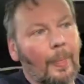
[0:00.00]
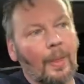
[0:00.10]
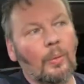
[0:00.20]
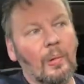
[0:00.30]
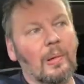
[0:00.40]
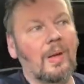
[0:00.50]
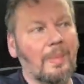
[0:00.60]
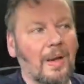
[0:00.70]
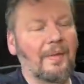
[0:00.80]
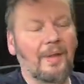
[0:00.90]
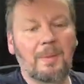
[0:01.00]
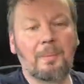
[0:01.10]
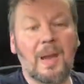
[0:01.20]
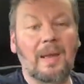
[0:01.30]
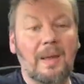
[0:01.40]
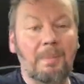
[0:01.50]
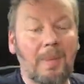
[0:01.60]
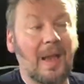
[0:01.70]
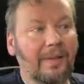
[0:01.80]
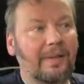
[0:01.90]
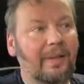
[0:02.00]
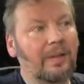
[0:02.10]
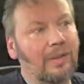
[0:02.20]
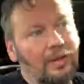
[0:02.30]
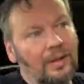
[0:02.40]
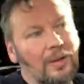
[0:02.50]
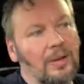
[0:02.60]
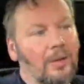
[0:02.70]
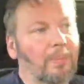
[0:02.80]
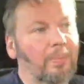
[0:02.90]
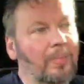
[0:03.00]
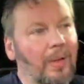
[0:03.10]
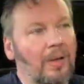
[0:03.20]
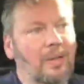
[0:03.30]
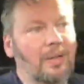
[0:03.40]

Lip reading: worried about having them back in mass, but